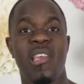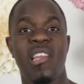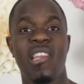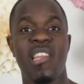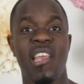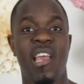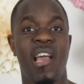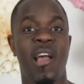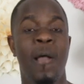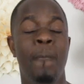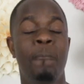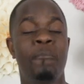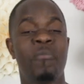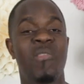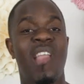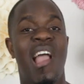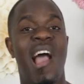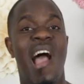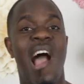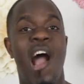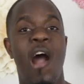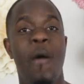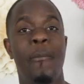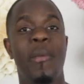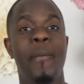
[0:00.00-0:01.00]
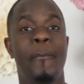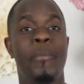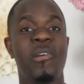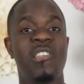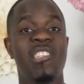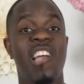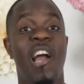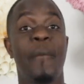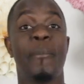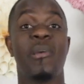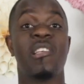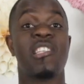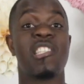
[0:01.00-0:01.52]
media, I'll be
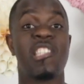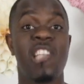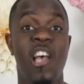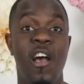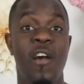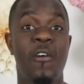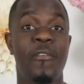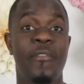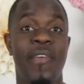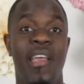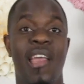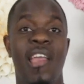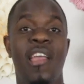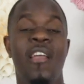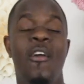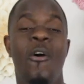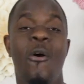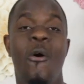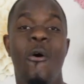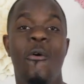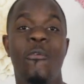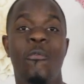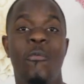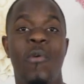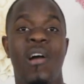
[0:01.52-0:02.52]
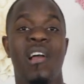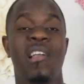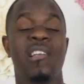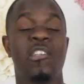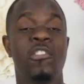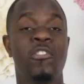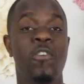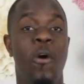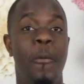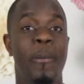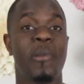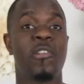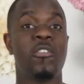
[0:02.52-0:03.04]
putting up a survey of
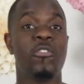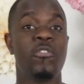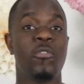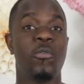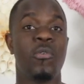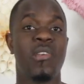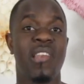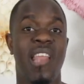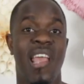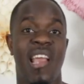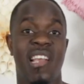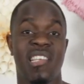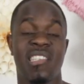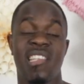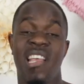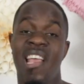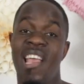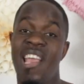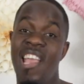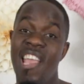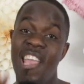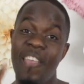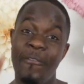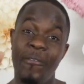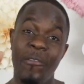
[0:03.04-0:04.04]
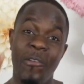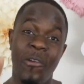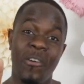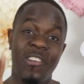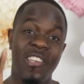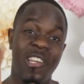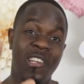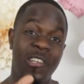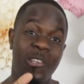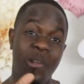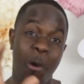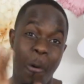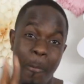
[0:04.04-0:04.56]
what topic to do next. If you
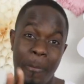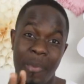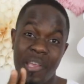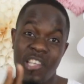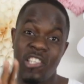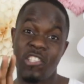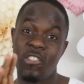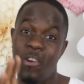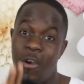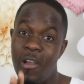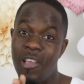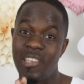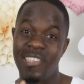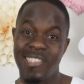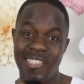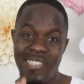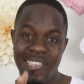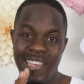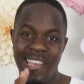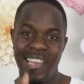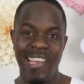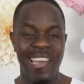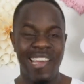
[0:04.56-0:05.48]
got a topic choice